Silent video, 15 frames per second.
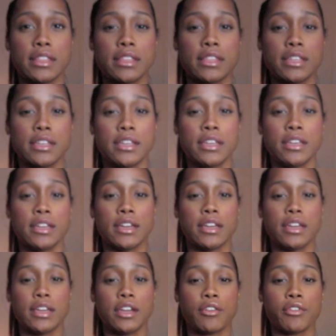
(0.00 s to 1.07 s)
the
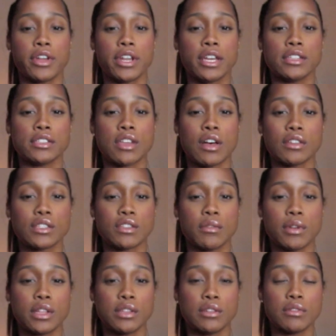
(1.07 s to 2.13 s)
ingredients also
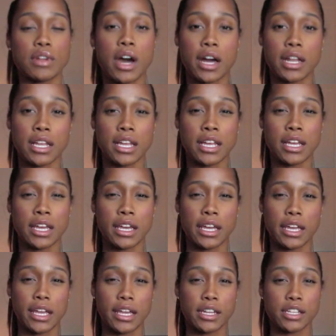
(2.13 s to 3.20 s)
include honey
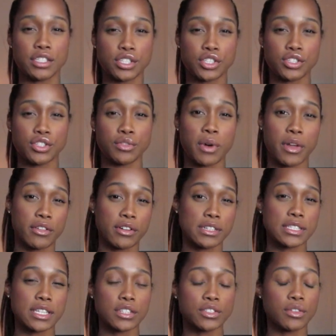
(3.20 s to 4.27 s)
in addition to other
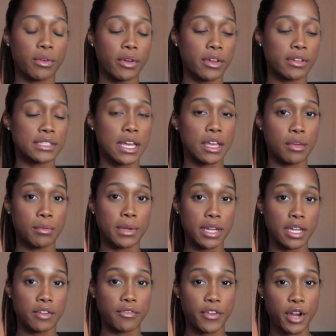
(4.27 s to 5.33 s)
essential oils that you would
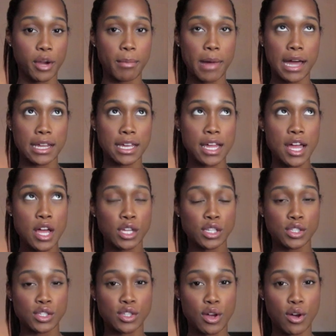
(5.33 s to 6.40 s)
need for your body.
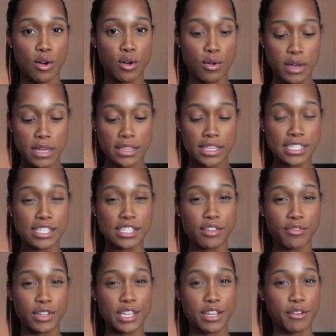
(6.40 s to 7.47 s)
So this is
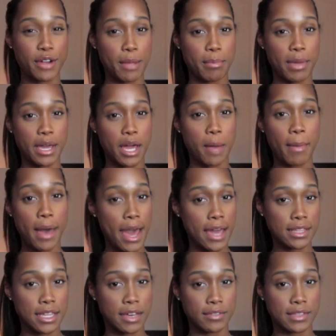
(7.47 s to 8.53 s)
a really great pickup.
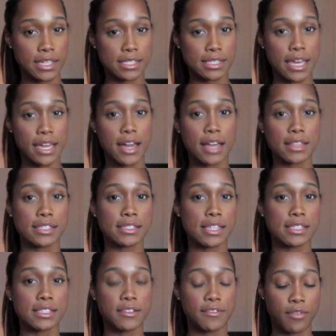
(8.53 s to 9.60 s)
I love this. I got this
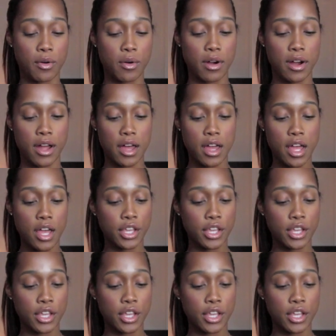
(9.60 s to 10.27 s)
at Sephora.